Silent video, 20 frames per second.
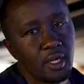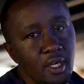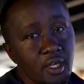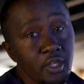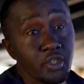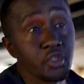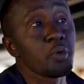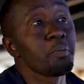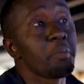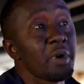
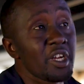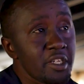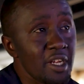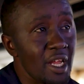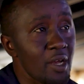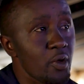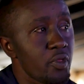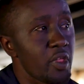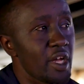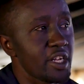So, but
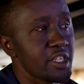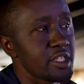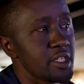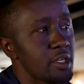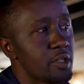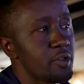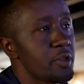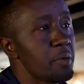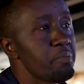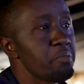now that
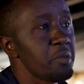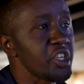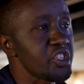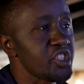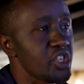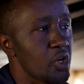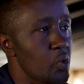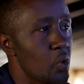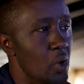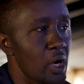the
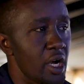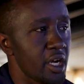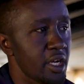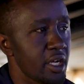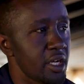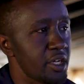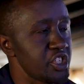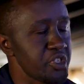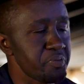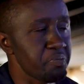major work,
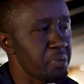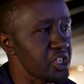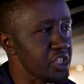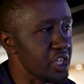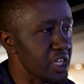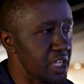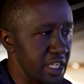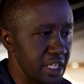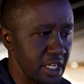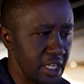
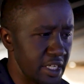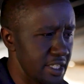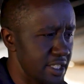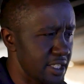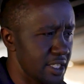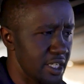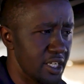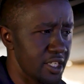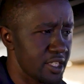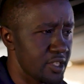especially in a
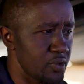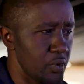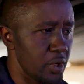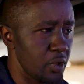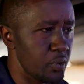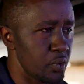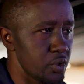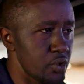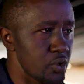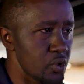set where
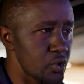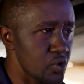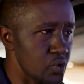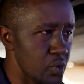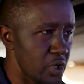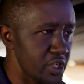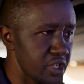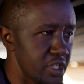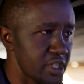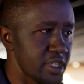we don't
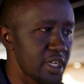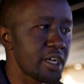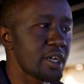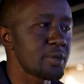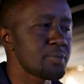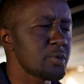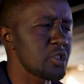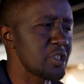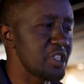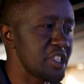want to
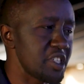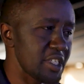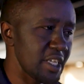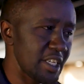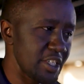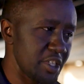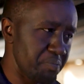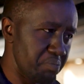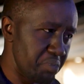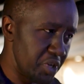interrupt, is
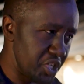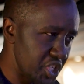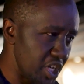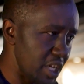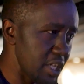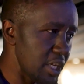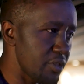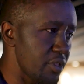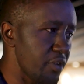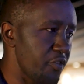
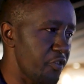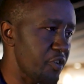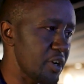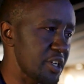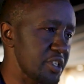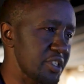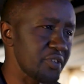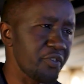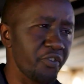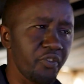especially the
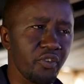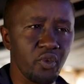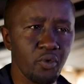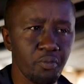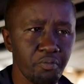first few